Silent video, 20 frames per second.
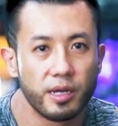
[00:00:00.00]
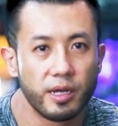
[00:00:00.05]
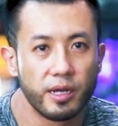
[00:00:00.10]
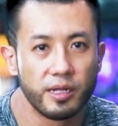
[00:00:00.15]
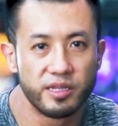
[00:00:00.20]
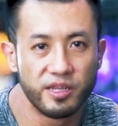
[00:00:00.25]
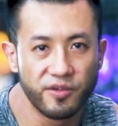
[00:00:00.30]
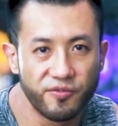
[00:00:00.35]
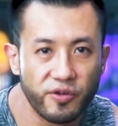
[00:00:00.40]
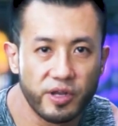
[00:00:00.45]

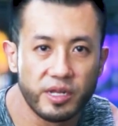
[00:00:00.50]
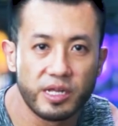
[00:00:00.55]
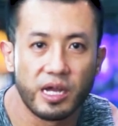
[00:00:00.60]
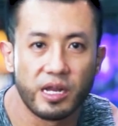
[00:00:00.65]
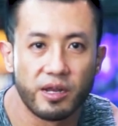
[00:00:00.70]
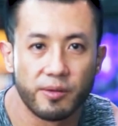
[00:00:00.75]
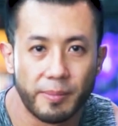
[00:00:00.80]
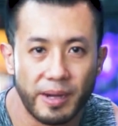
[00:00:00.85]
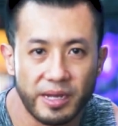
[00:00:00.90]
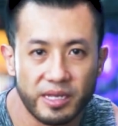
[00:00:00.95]
a different
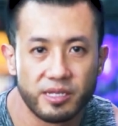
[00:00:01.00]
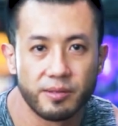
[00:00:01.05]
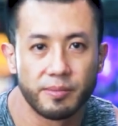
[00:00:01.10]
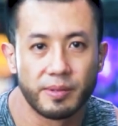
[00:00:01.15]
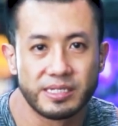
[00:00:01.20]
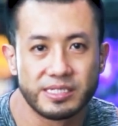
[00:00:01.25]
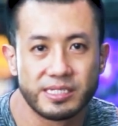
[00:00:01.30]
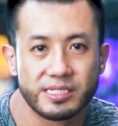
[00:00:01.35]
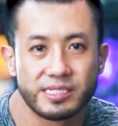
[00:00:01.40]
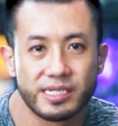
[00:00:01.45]
kind of bicep
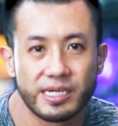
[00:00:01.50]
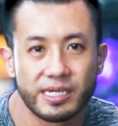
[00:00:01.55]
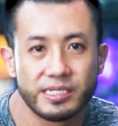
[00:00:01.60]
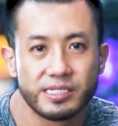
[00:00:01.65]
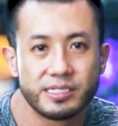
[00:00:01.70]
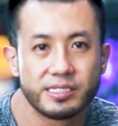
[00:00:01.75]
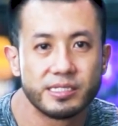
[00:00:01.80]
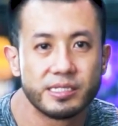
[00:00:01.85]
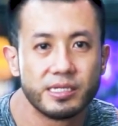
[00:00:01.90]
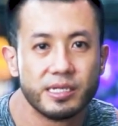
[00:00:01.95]

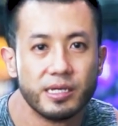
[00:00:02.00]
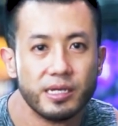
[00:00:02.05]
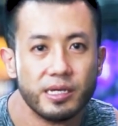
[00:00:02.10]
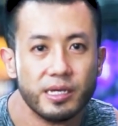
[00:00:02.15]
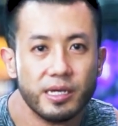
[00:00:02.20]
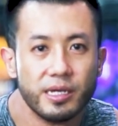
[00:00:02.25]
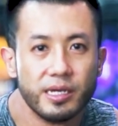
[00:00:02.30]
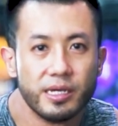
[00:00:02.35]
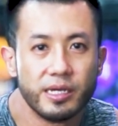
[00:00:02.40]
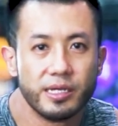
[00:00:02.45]
exercise.
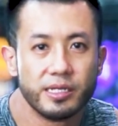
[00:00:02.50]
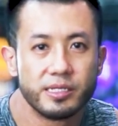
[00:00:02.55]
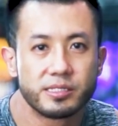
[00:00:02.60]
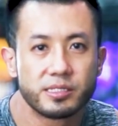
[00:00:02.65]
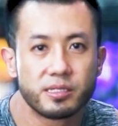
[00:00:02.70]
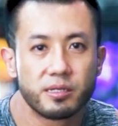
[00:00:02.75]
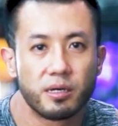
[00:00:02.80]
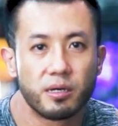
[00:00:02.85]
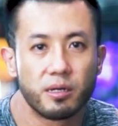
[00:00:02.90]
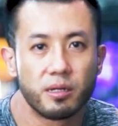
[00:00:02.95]

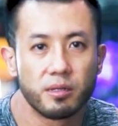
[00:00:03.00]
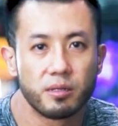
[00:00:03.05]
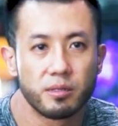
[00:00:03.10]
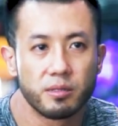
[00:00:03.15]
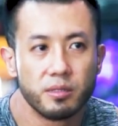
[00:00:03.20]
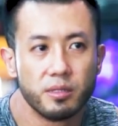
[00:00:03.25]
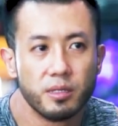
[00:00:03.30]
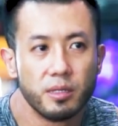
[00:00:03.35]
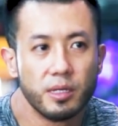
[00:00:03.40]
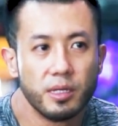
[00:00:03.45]
It's
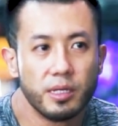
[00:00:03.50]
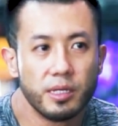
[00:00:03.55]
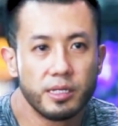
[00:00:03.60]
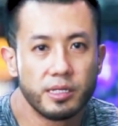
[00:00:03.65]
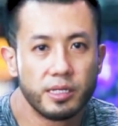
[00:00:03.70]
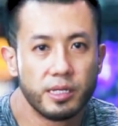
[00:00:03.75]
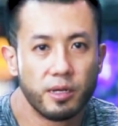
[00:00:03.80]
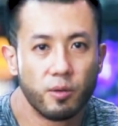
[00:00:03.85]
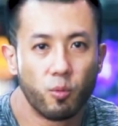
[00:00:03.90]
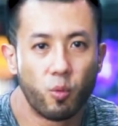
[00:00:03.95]
called
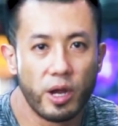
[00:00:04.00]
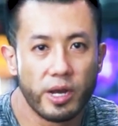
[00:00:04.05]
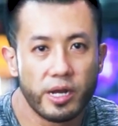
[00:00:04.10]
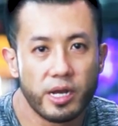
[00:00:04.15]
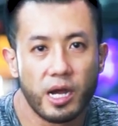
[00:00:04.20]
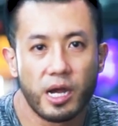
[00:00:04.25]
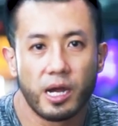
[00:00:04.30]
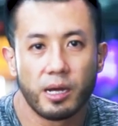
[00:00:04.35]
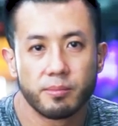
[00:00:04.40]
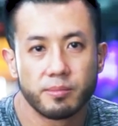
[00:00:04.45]
the one
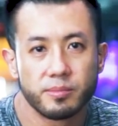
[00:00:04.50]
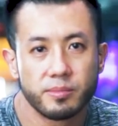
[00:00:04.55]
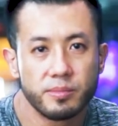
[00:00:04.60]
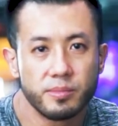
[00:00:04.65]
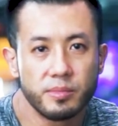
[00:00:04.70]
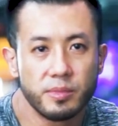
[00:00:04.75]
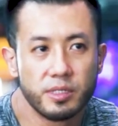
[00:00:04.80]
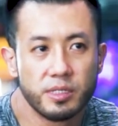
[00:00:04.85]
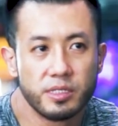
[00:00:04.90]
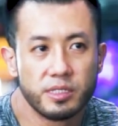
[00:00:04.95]
arm
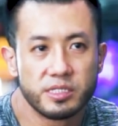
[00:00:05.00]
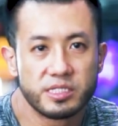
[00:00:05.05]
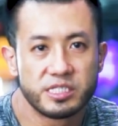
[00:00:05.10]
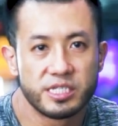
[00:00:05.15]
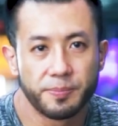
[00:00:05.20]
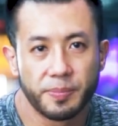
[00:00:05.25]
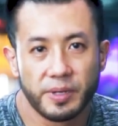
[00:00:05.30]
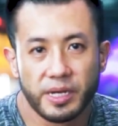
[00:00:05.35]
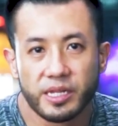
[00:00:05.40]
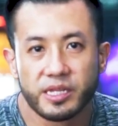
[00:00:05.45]

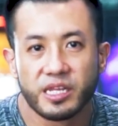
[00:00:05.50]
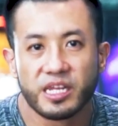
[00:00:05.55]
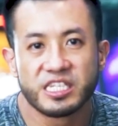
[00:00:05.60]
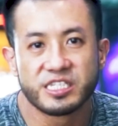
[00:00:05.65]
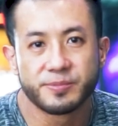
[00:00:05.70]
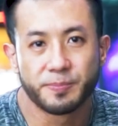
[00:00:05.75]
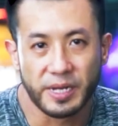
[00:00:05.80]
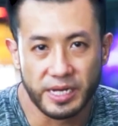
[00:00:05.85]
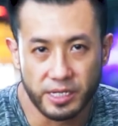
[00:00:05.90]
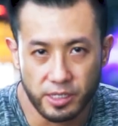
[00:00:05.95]
supinating
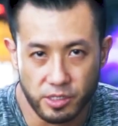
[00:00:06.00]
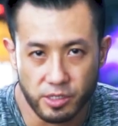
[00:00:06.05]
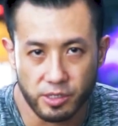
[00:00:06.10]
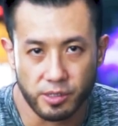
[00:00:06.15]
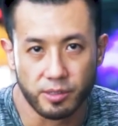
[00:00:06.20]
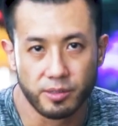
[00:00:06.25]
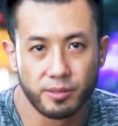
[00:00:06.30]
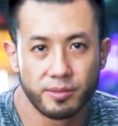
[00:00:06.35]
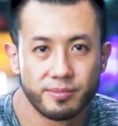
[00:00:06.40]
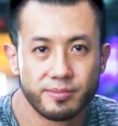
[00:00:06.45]
spider
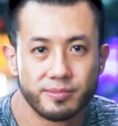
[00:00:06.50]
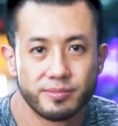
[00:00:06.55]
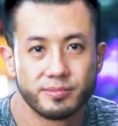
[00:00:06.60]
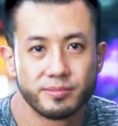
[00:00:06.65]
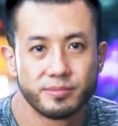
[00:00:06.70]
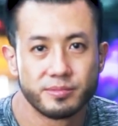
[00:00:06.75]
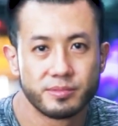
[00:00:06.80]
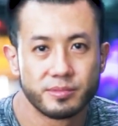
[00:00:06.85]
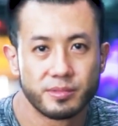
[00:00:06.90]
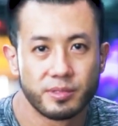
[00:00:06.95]
curl.
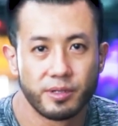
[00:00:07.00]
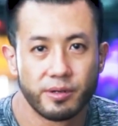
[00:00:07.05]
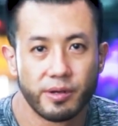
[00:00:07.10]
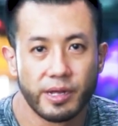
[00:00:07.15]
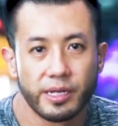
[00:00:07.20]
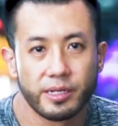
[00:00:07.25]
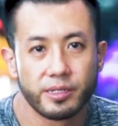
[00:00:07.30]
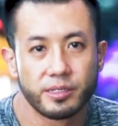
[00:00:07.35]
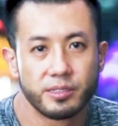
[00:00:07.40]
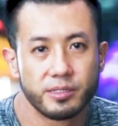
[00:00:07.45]
All
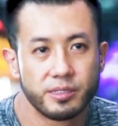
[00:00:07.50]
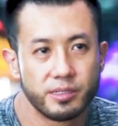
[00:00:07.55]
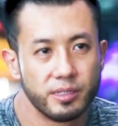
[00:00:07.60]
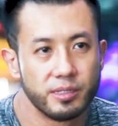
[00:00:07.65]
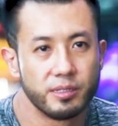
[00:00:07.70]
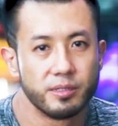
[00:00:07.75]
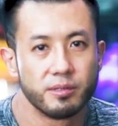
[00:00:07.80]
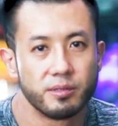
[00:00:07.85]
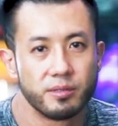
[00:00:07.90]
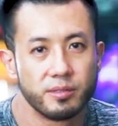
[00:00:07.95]
right,
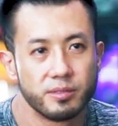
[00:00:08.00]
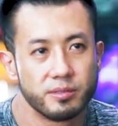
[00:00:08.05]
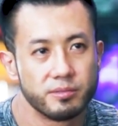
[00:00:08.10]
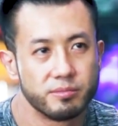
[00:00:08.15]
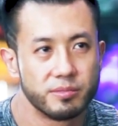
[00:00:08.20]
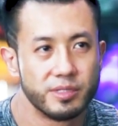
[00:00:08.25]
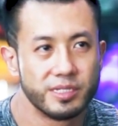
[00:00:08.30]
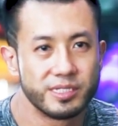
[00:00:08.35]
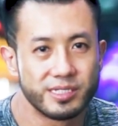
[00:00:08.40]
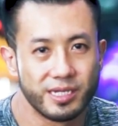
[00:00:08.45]

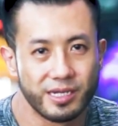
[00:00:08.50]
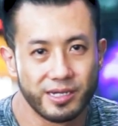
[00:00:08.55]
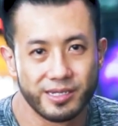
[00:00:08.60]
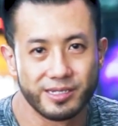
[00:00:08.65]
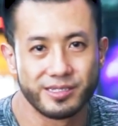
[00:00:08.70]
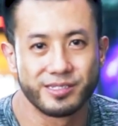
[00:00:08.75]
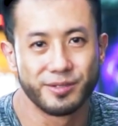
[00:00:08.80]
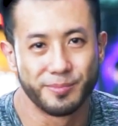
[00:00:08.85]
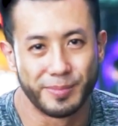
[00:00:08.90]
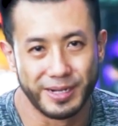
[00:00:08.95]
this
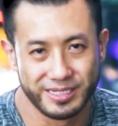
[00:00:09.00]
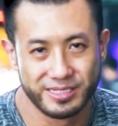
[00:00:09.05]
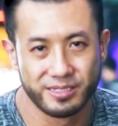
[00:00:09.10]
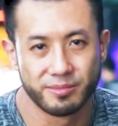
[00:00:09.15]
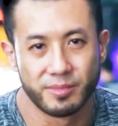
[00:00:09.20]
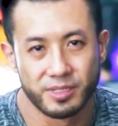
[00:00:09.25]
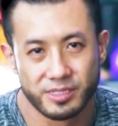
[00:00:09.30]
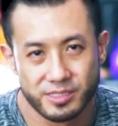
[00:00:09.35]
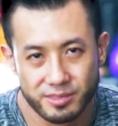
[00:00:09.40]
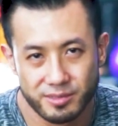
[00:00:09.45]
targets the
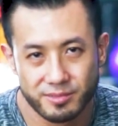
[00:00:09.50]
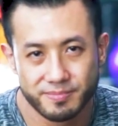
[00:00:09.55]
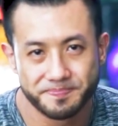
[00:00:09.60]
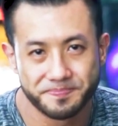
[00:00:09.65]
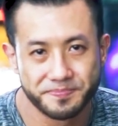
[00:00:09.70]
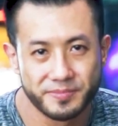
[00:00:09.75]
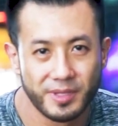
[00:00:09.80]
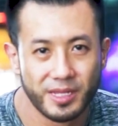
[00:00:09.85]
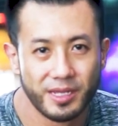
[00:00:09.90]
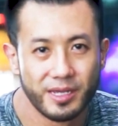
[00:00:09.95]
bicep muscle.
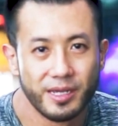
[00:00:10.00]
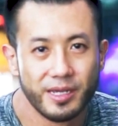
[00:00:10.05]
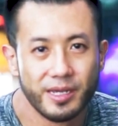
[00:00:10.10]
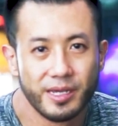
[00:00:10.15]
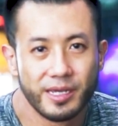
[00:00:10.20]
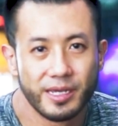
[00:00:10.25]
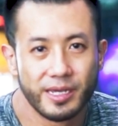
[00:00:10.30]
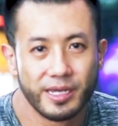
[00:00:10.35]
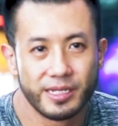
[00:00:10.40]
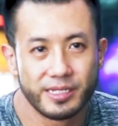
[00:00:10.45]

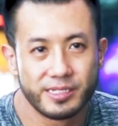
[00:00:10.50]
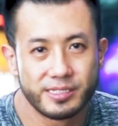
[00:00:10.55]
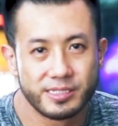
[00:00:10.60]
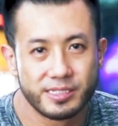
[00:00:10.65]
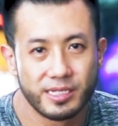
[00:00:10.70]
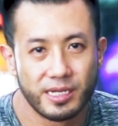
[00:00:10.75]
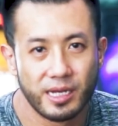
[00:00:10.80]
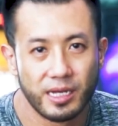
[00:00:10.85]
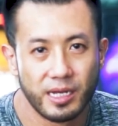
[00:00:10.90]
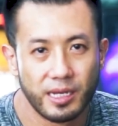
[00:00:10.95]

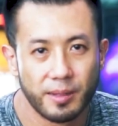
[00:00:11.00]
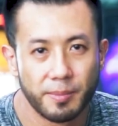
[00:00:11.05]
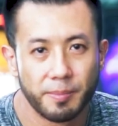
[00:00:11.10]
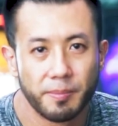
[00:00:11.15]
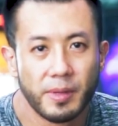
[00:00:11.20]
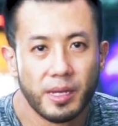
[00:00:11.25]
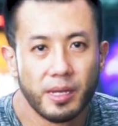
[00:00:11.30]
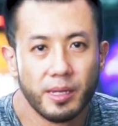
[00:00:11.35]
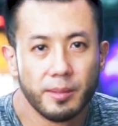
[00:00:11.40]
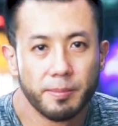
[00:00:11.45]
It's a
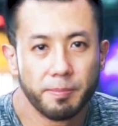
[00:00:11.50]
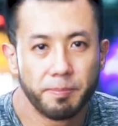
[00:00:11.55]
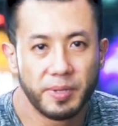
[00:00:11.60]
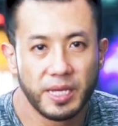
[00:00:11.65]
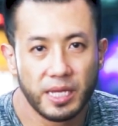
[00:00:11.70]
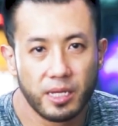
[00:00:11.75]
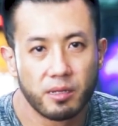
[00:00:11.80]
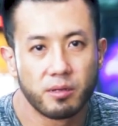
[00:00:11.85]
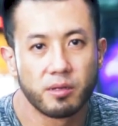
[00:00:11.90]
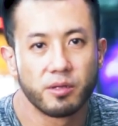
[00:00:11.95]

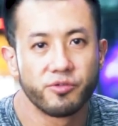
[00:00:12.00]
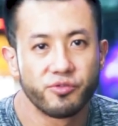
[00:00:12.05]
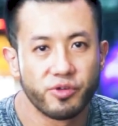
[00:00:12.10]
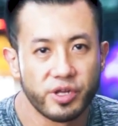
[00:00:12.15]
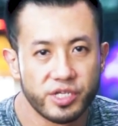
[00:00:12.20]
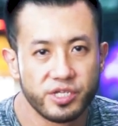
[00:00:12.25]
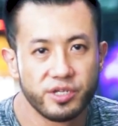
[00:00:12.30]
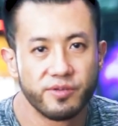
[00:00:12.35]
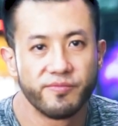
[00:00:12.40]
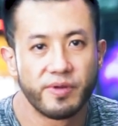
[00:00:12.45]
peak
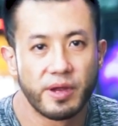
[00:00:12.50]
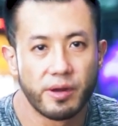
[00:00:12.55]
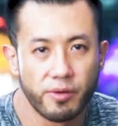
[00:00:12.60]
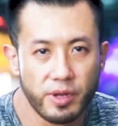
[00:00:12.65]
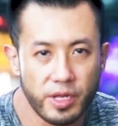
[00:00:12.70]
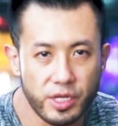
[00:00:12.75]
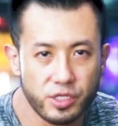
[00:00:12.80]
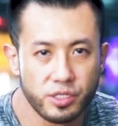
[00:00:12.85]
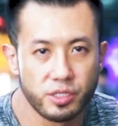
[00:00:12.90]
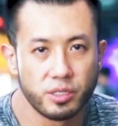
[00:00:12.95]
contraction
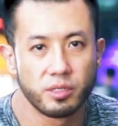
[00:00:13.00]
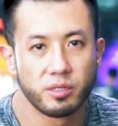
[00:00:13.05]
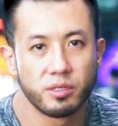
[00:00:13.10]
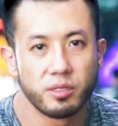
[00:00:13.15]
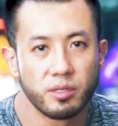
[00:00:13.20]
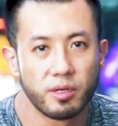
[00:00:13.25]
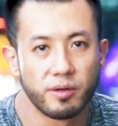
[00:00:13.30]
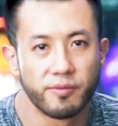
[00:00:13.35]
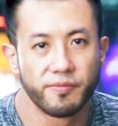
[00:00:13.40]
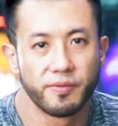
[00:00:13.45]
variation
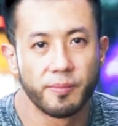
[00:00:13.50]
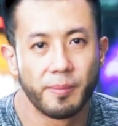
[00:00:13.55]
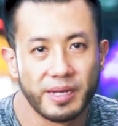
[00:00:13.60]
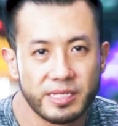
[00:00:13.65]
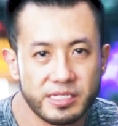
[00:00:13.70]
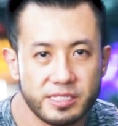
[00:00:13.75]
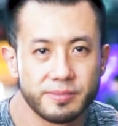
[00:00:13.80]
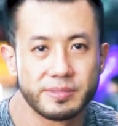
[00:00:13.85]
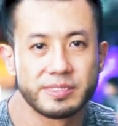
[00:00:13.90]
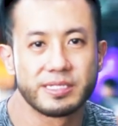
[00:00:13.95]
of a
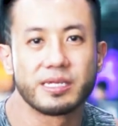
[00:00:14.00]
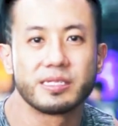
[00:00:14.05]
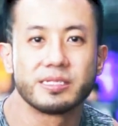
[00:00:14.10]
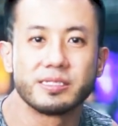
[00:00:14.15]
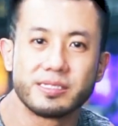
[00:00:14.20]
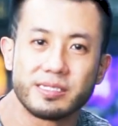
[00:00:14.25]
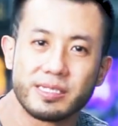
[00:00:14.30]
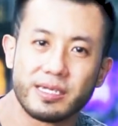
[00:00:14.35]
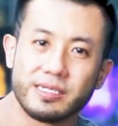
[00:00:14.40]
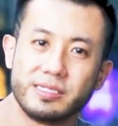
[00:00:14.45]
biceps
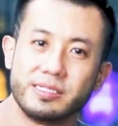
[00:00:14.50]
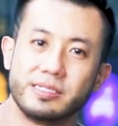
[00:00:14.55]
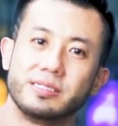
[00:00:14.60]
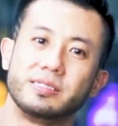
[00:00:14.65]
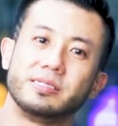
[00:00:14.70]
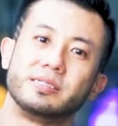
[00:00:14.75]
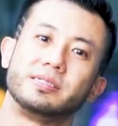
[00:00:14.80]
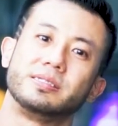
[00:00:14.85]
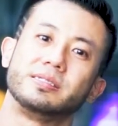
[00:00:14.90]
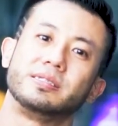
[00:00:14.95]

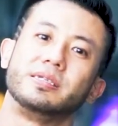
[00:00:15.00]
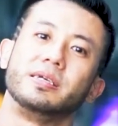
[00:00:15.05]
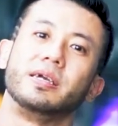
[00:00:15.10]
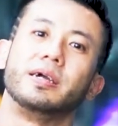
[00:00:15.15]
exercise.